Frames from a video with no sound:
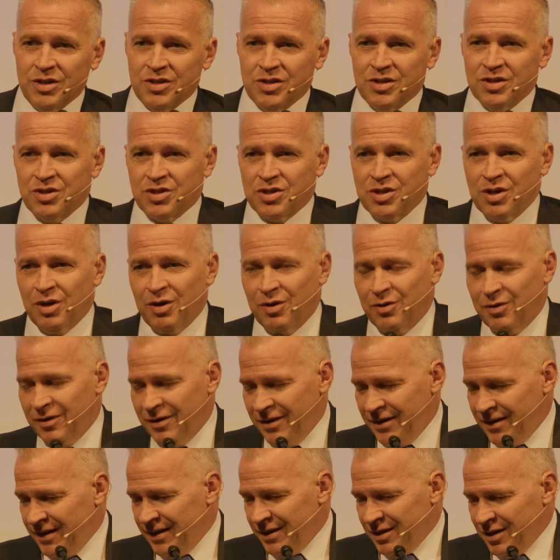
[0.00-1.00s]
So
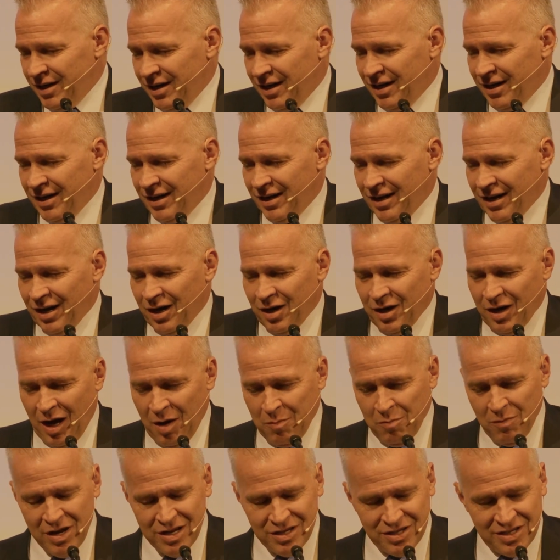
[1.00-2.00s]
I
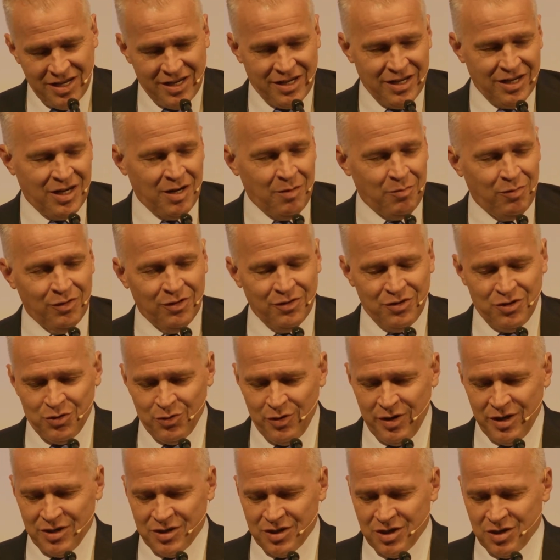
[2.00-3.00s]
may take a couple of
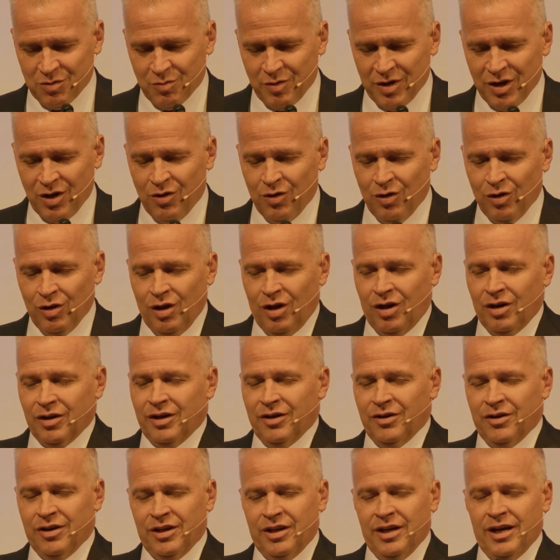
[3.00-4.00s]
drinks as we go along
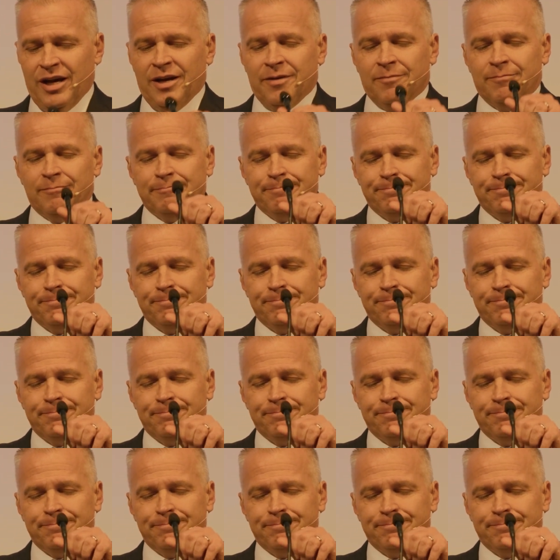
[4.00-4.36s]
here today.